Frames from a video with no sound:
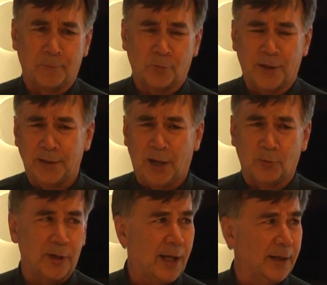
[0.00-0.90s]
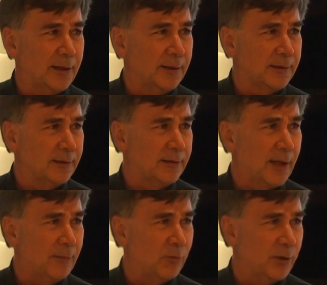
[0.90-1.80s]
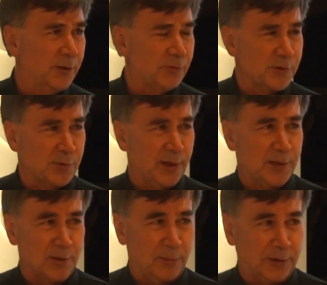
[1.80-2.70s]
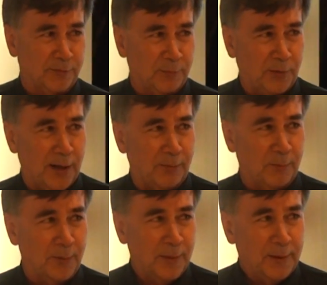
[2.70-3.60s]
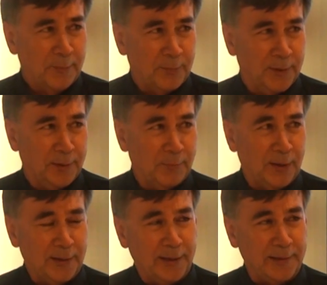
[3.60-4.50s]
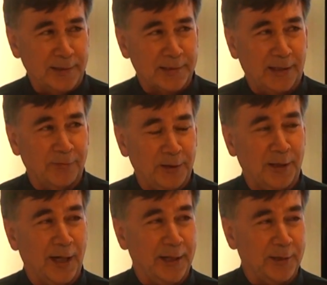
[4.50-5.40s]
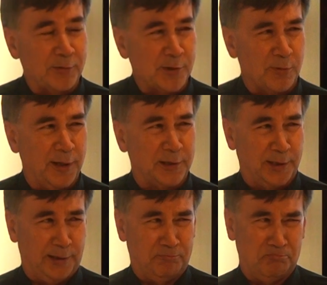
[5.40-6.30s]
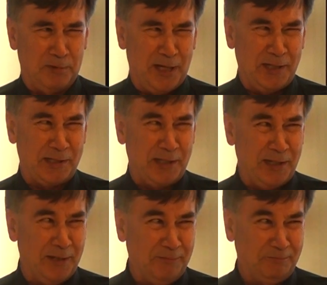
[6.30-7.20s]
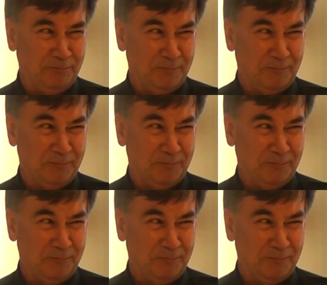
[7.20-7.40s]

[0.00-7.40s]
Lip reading: right now we're not in a time where interest rates are much of a problem, but in about 1979 interest rates hit 19%.